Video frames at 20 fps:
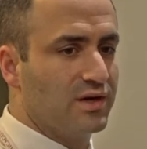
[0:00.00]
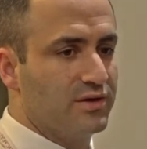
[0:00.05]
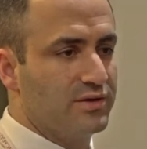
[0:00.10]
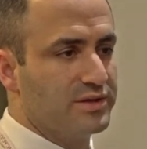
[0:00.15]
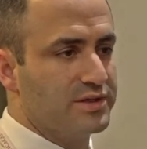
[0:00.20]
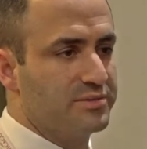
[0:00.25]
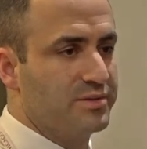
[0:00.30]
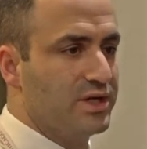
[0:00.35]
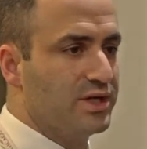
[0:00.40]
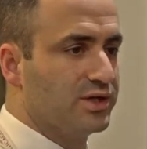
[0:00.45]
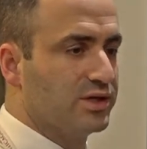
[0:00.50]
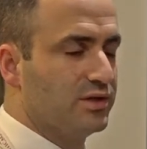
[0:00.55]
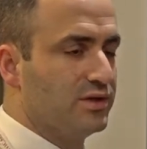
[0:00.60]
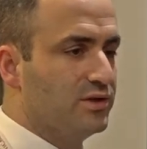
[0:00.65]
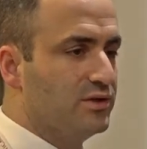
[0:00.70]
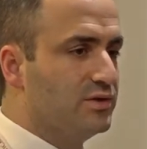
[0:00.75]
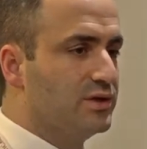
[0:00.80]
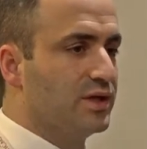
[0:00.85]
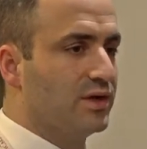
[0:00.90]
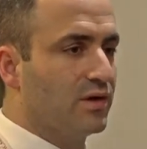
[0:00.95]
to take care of
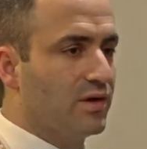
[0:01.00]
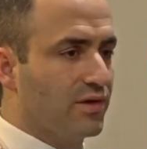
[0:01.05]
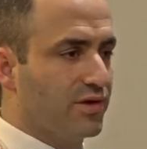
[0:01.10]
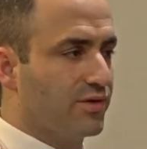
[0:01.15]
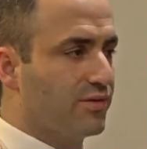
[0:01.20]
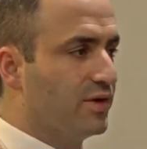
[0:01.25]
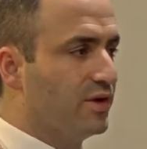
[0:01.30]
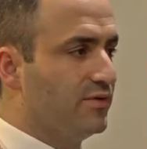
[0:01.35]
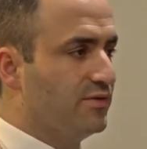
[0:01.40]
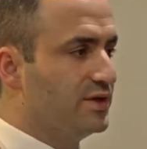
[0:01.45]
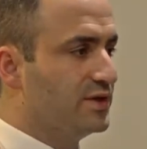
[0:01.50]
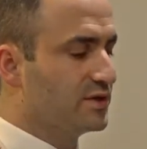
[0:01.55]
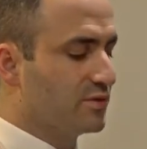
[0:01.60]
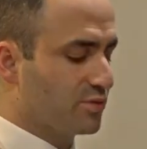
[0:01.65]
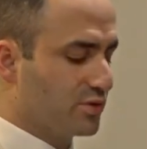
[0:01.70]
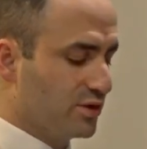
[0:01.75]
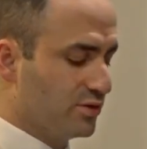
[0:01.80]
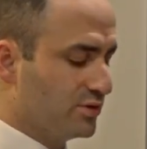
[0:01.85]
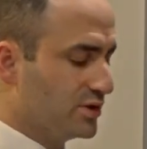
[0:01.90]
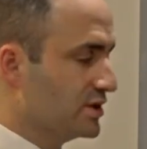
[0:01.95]
this patient using
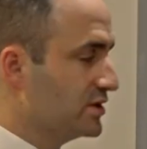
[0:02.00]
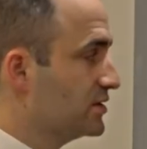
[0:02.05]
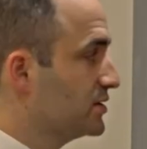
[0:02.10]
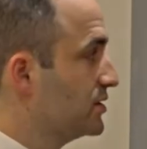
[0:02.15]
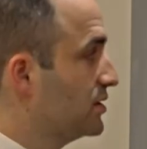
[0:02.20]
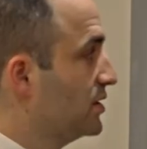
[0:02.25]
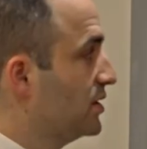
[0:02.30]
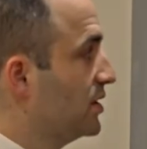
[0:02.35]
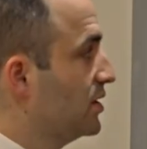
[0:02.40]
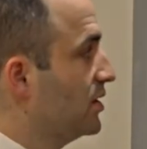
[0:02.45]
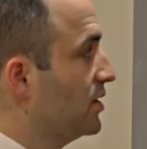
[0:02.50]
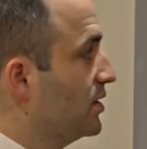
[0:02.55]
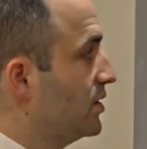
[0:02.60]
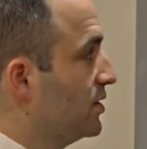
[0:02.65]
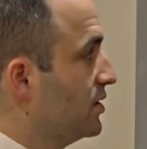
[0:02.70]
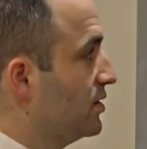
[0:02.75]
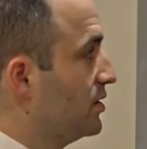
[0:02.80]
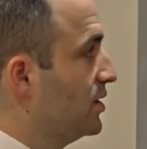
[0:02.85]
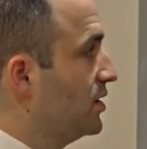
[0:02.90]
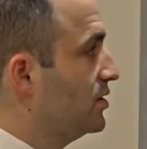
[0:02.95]
all three of these
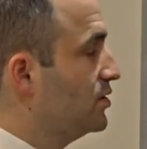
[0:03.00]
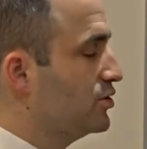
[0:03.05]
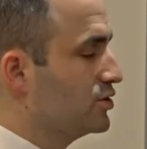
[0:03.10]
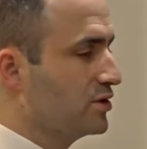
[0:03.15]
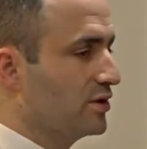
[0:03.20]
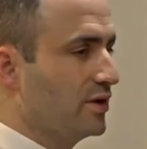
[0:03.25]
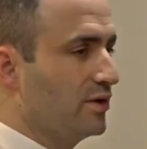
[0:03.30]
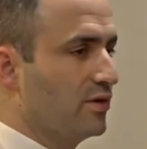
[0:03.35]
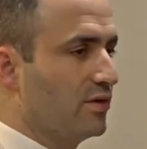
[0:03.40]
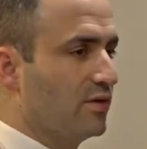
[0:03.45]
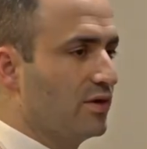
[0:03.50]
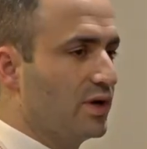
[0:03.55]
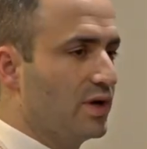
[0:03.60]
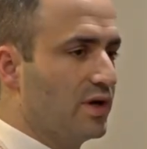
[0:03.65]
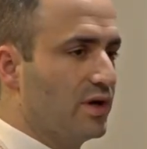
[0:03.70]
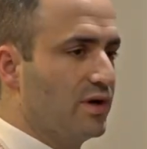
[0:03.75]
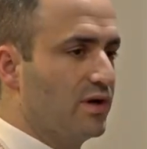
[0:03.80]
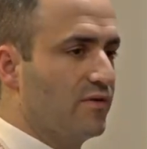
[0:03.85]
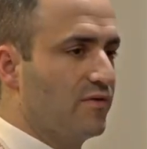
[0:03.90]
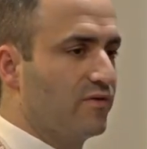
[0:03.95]
approaches? And
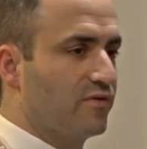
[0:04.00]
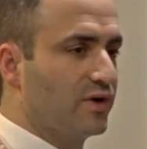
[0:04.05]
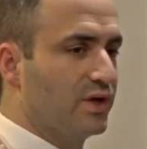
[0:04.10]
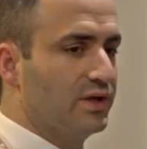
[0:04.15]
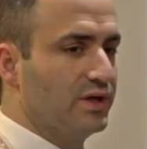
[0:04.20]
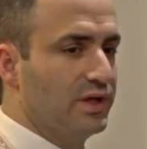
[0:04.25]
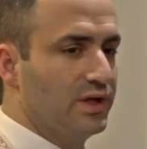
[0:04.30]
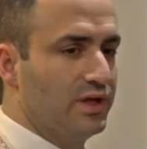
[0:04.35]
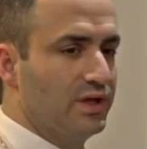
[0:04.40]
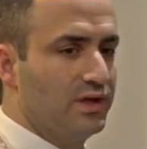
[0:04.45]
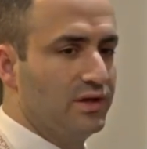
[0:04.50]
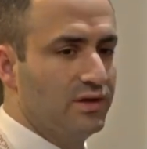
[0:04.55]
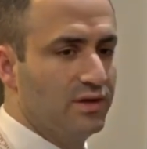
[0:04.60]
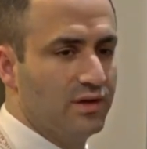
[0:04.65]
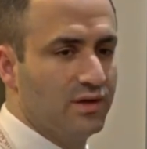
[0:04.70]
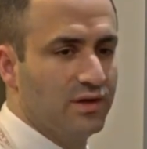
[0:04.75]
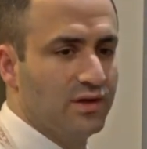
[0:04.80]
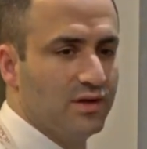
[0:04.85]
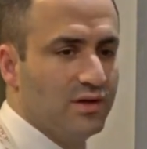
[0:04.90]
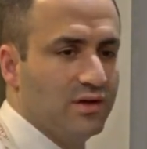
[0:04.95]
usually they're uh,
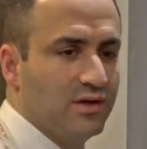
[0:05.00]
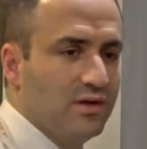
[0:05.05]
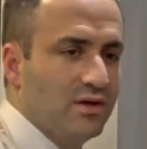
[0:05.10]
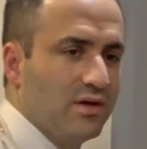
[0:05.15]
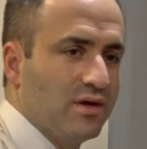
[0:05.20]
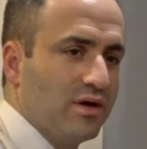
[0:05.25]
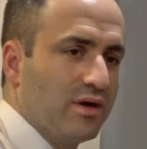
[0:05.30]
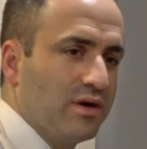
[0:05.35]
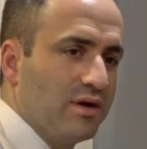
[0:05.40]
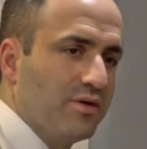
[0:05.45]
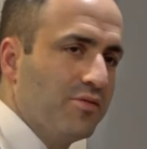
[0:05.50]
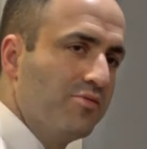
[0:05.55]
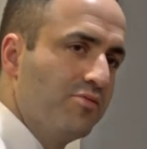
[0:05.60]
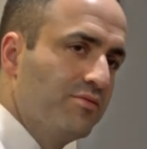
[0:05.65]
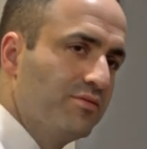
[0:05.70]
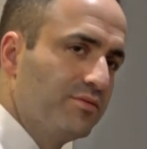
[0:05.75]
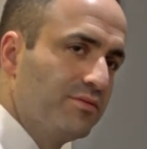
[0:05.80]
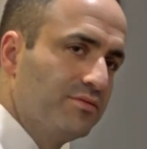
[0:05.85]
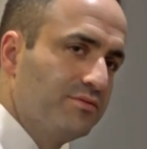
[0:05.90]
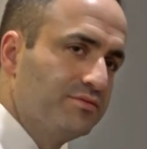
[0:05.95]
friendly,
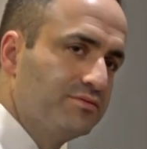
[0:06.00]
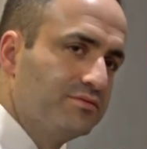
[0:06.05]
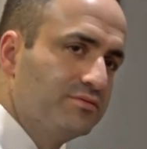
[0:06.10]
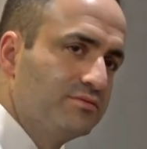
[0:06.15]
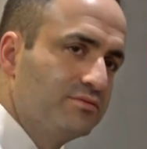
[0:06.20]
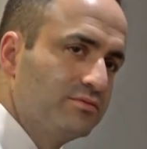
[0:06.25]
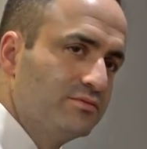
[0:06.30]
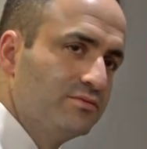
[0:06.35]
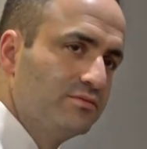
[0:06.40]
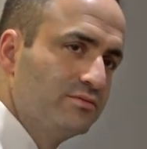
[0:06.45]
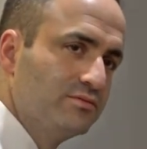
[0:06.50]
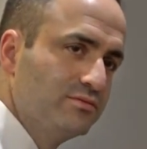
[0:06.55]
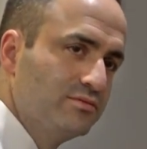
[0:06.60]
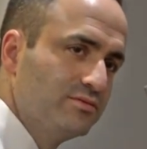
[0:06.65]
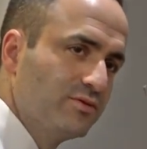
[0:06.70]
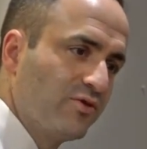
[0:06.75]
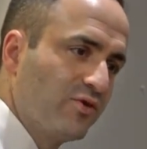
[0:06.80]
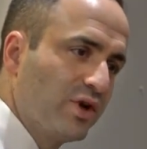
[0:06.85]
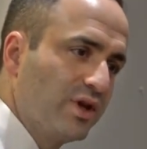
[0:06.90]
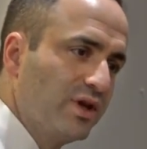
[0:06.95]
um,
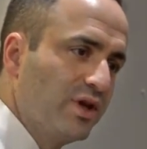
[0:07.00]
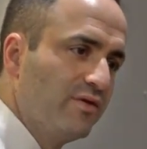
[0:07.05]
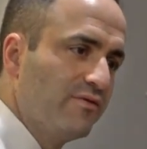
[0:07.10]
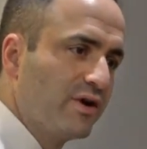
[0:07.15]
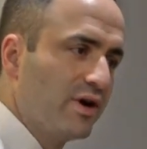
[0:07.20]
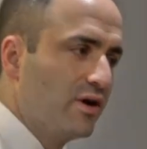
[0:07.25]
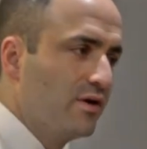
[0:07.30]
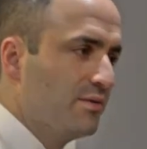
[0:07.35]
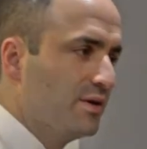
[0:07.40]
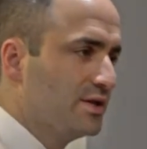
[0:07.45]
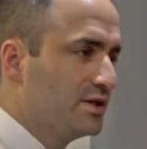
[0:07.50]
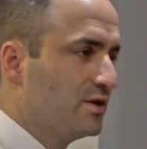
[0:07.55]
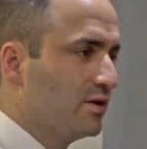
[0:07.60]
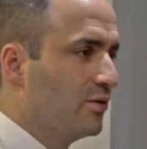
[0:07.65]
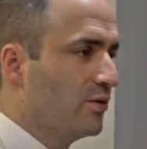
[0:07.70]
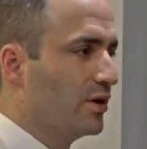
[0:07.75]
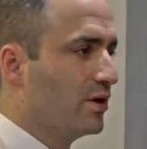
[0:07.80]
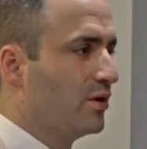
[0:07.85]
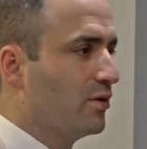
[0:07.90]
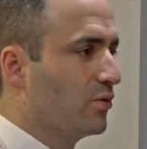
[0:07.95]
friendly
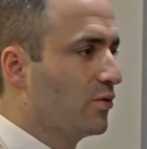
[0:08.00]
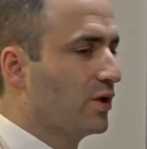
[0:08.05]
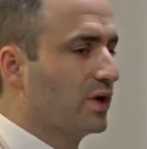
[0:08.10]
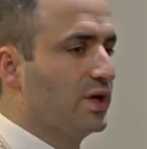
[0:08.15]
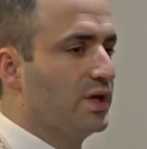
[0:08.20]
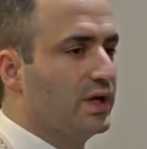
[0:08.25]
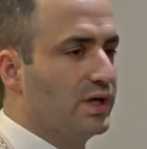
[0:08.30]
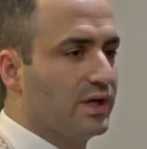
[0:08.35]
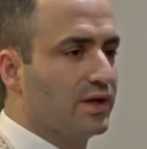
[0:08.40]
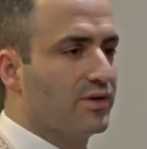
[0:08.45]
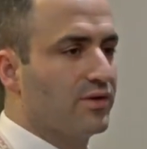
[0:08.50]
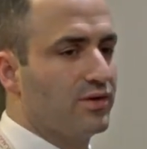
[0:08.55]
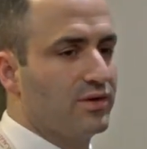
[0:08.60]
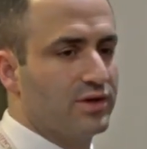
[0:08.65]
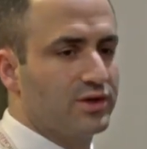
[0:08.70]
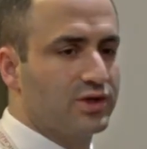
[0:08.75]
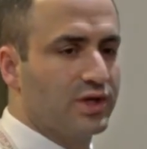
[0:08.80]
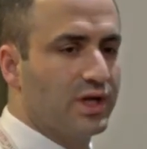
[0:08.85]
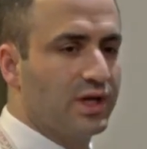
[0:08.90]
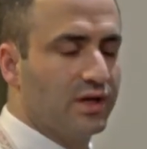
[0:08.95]
environments and we're all
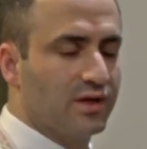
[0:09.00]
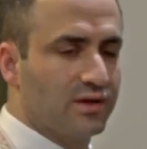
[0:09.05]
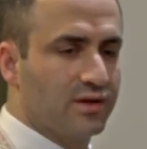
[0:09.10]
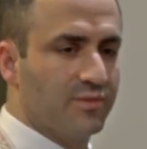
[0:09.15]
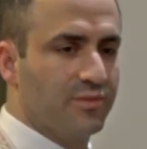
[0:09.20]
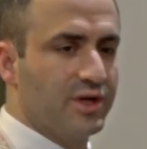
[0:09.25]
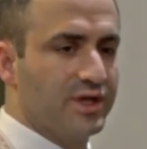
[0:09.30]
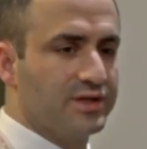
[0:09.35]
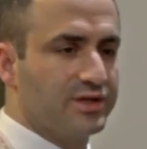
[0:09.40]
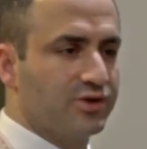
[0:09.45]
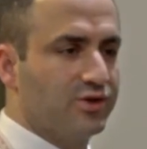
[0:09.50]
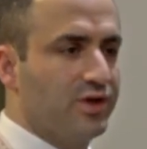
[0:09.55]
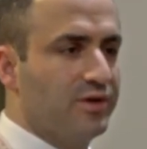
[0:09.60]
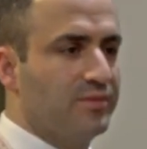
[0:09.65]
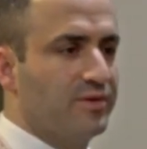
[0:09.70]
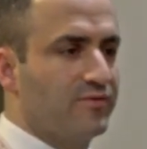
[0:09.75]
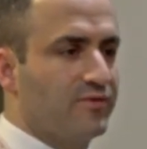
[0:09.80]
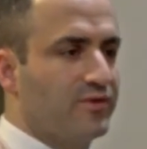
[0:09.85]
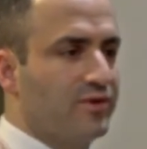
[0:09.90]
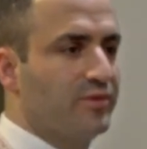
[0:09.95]
working together to try to get
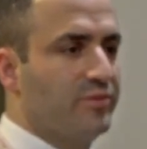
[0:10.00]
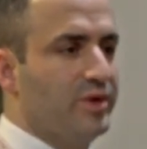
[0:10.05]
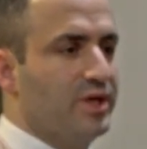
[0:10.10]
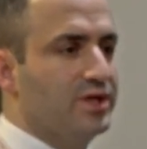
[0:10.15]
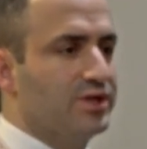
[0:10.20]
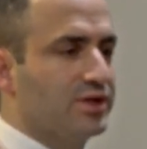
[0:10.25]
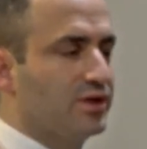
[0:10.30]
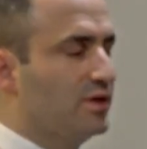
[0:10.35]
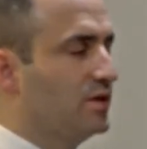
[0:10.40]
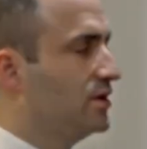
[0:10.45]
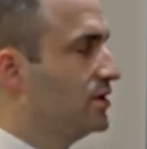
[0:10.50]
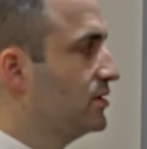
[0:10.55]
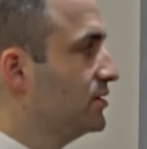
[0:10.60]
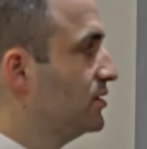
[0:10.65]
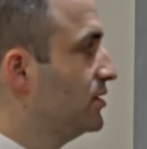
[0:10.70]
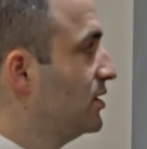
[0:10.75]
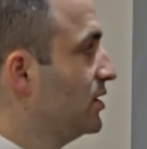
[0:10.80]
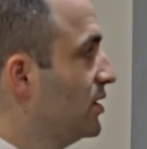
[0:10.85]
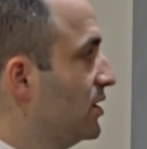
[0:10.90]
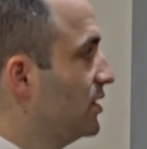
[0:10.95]
the best treatment for the
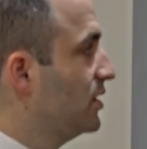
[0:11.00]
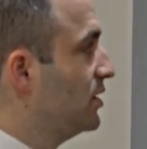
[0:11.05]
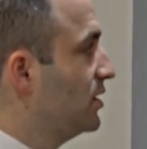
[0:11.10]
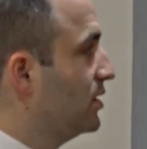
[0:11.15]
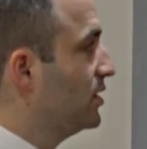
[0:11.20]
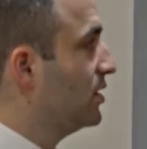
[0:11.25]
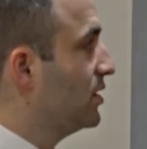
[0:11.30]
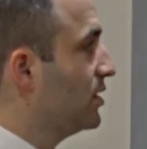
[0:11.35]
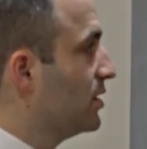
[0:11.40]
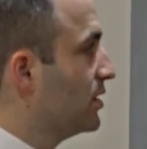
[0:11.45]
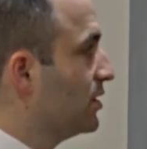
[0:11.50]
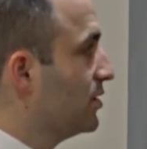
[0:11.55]
patient. And